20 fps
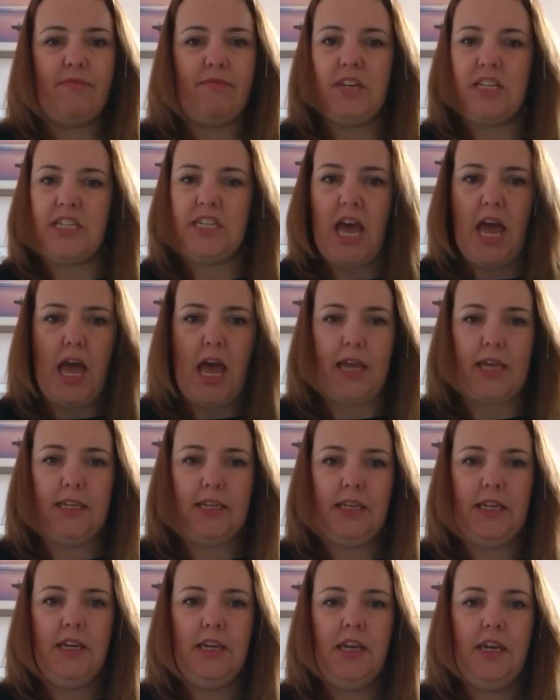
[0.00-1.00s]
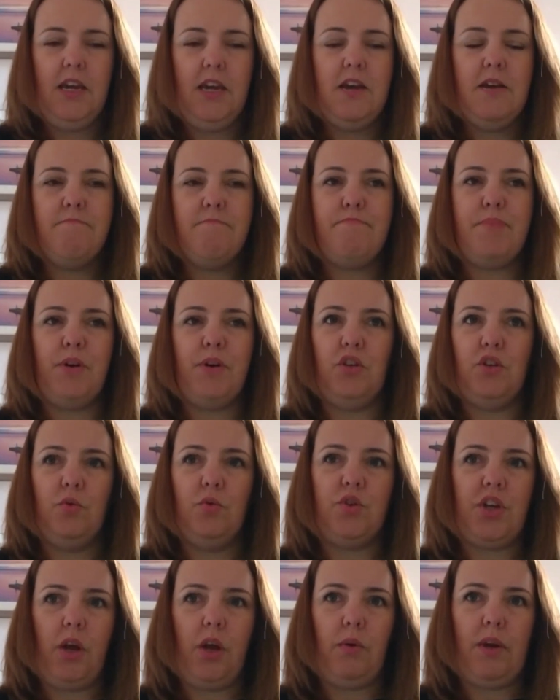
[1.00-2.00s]
day, but you
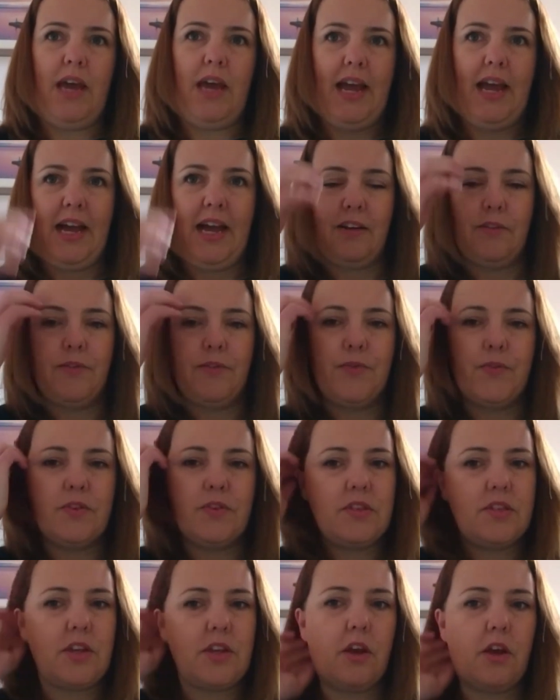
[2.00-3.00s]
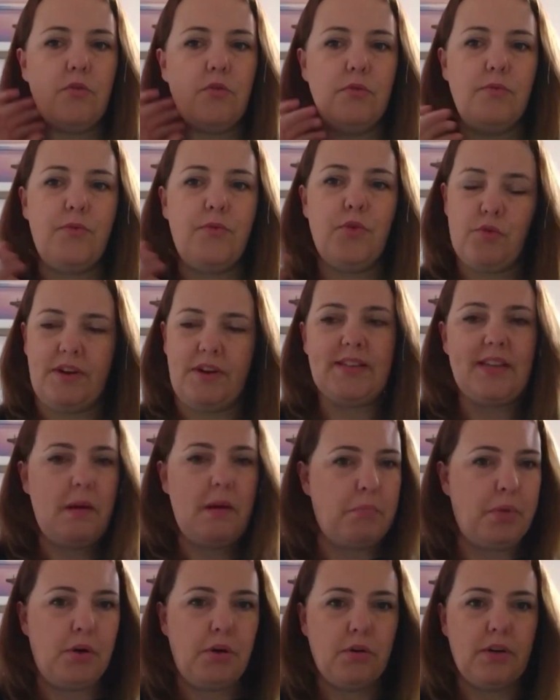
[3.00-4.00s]
don't have, so for
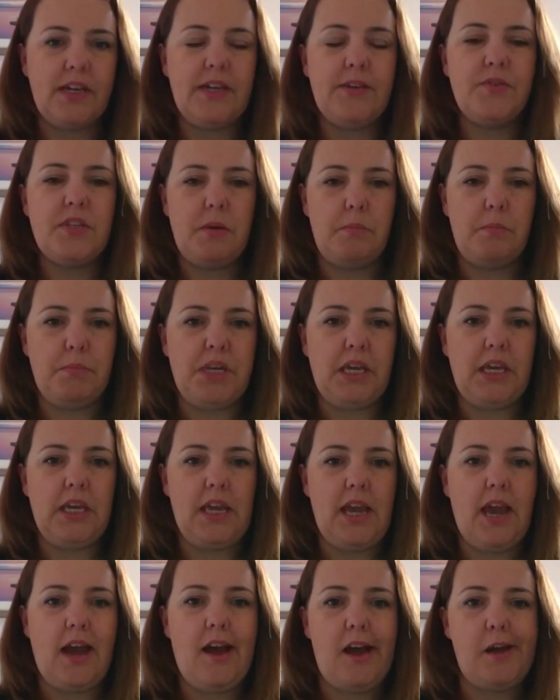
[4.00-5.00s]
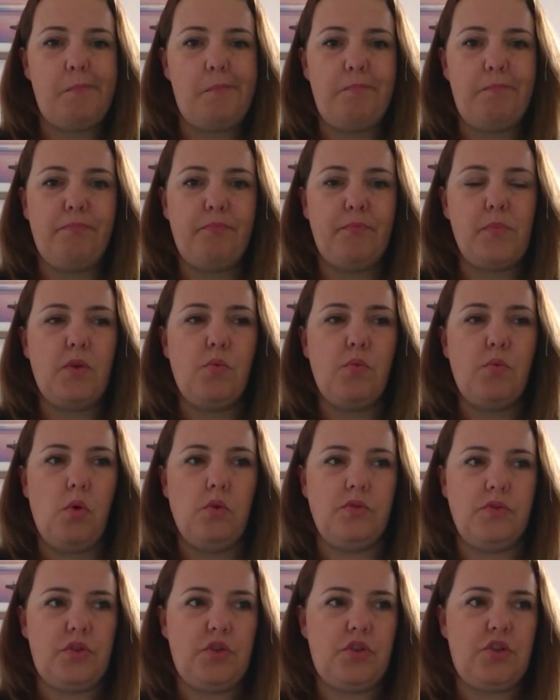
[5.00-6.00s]
example, if somebody
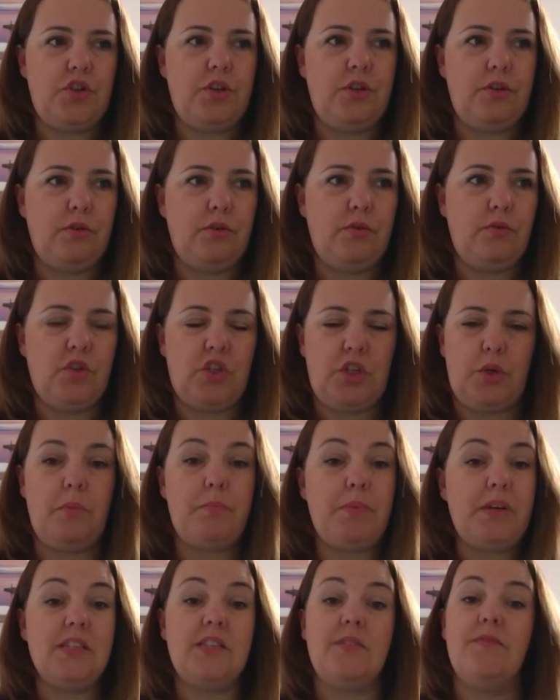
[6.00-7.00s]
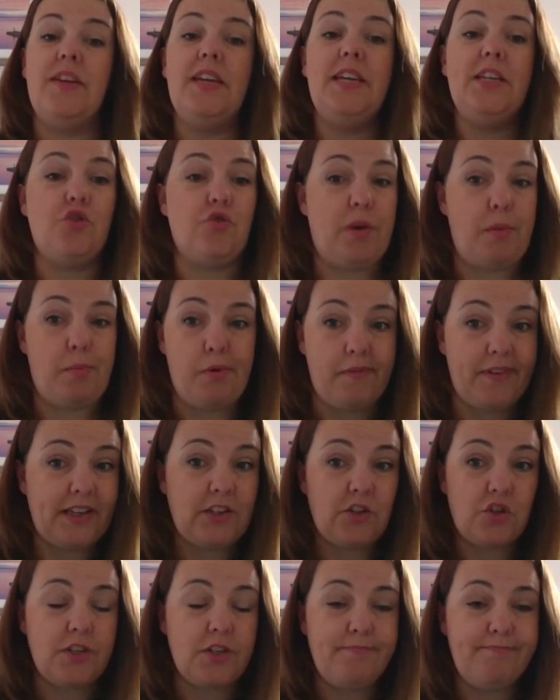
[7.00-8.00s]
wants to do it because of injury
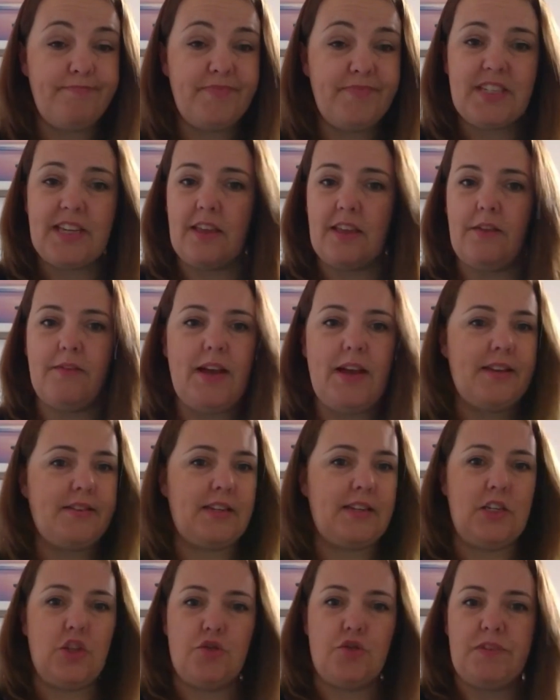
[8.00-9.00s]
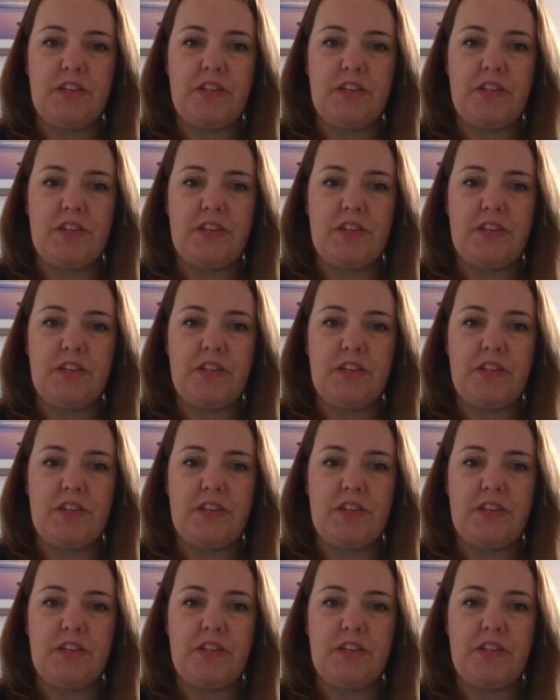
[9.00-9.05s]
prevention, so they've had injuries